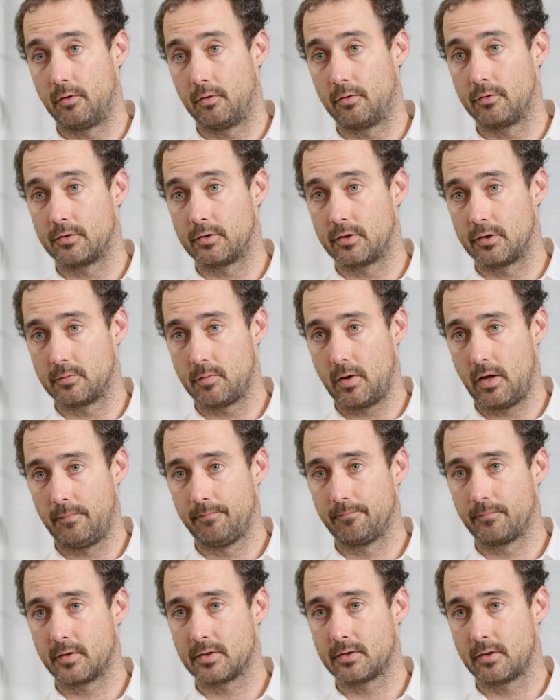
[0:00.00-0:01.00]
launched as well.
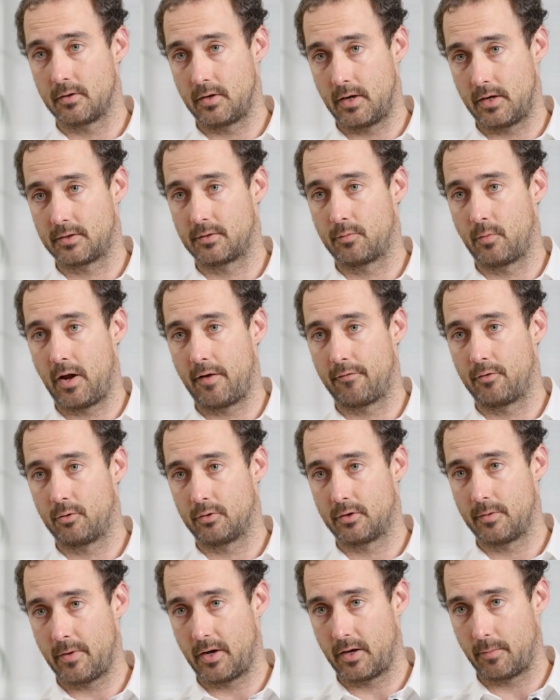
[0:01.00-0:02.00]
So yes, we have an
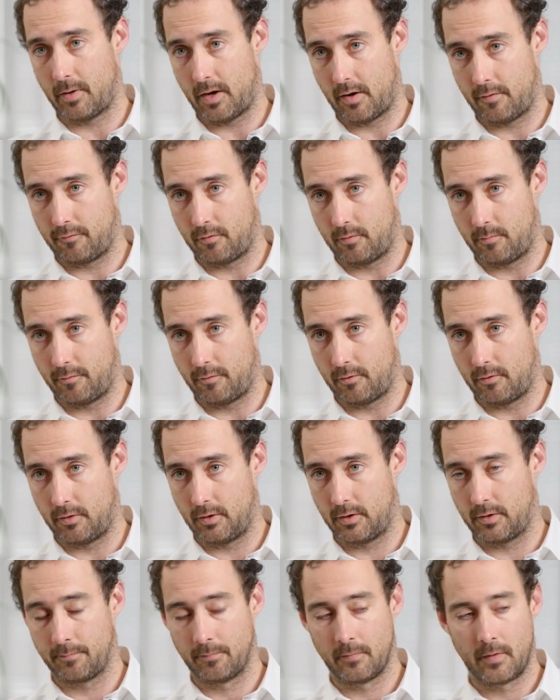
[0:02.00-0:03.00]
automatic platform for
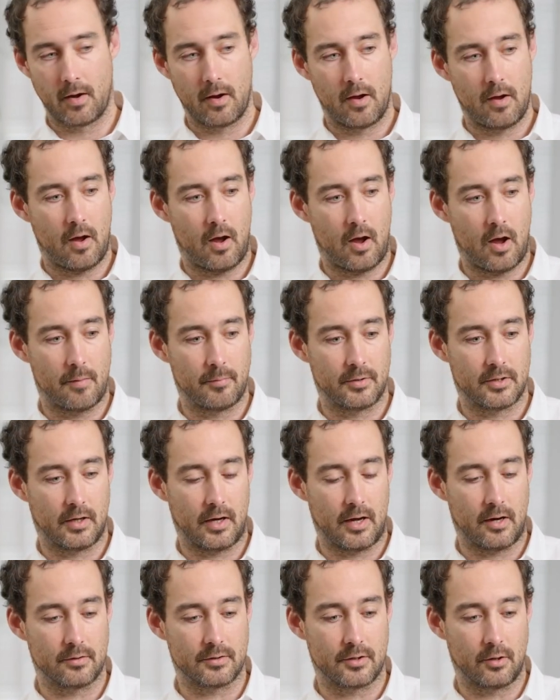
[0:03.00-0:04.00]
it. It
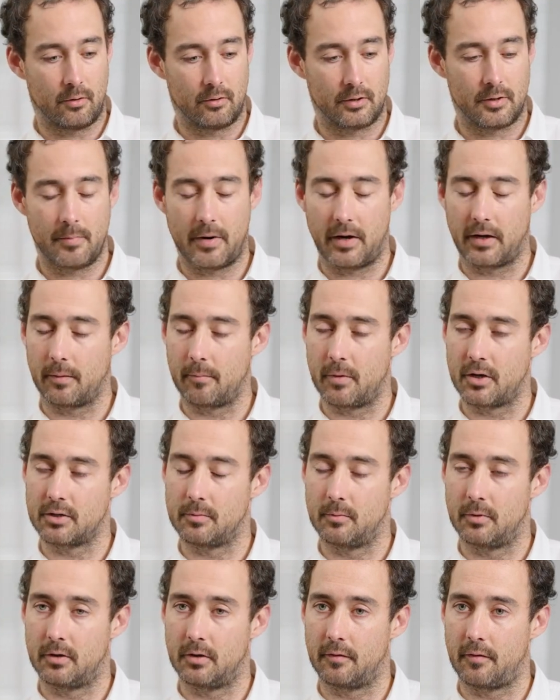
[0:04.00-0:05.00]
allows the automatic
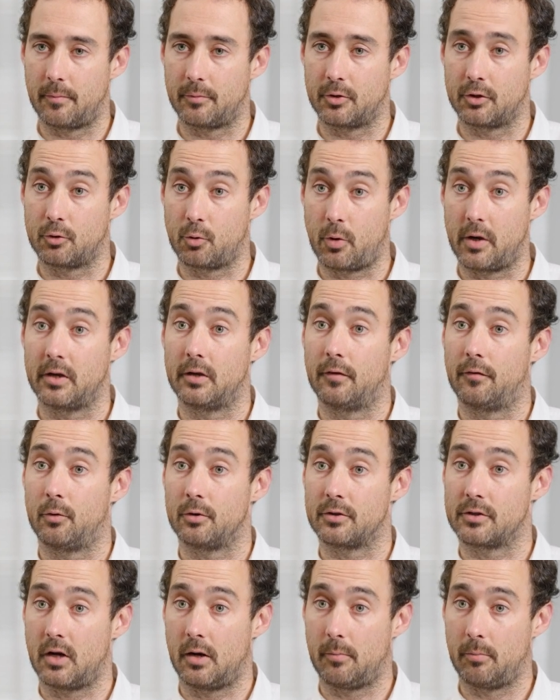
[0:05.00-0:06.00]
measurement of up to
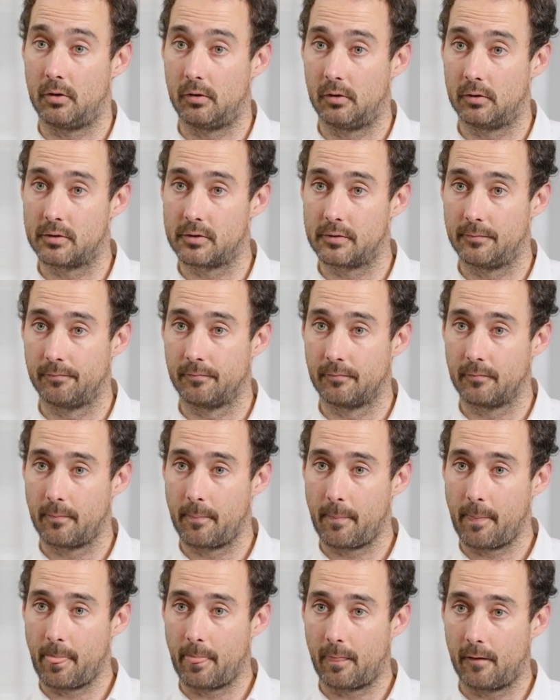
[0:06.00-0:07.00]
24 samples
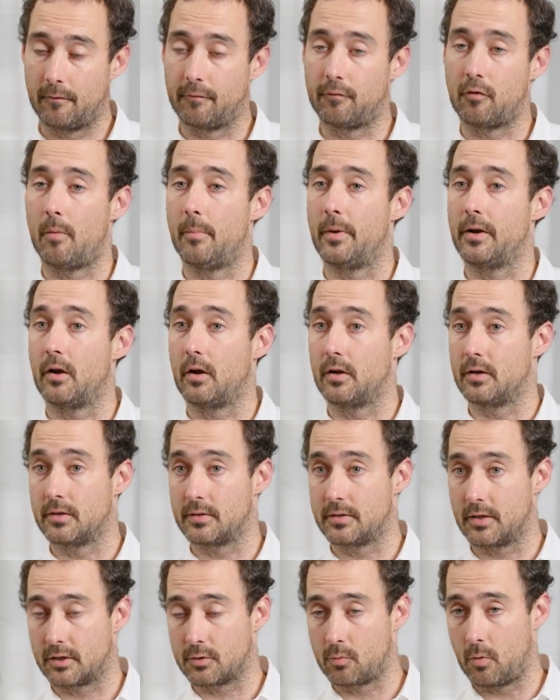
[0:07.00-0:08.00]
from a
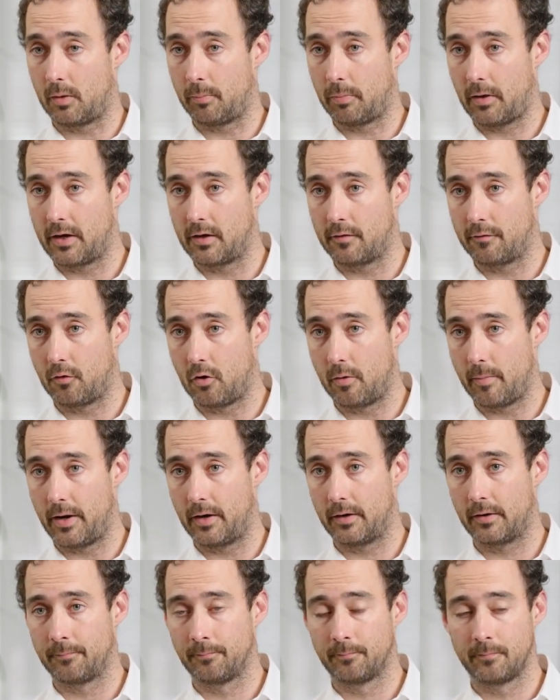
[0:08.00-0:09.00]
96 well plate
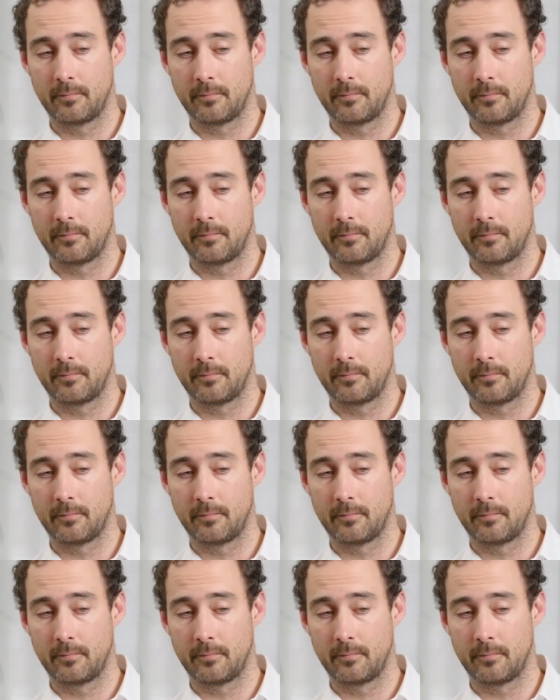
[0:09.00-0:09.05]
format.